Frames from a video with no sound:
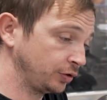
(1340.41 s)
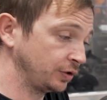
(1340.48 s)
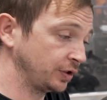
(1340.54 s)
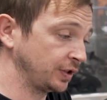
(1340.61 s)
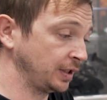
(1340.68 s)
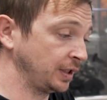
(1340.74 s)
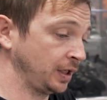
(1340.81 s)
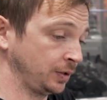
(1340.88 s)
Does
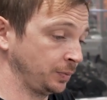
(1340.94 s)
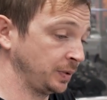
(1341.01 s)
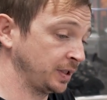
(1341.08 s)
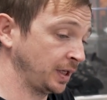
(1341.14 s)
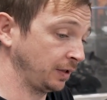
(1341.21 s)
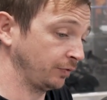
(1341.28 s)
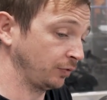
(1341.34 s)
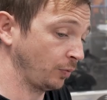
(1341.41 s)
it need to be
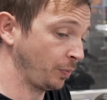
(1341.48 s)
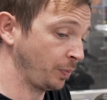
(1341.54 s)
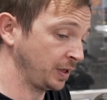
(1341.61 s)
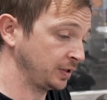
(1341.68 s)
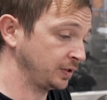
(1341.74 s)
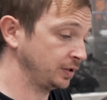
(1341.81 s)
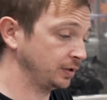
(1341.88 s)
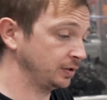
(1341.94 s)
taken from a
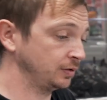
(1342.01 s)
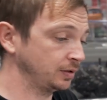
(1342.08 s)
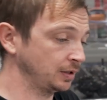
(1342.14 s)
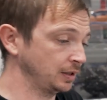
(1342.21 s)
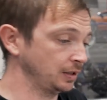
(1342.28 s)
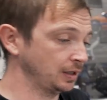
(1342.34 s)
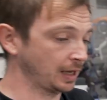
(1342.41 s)
piston?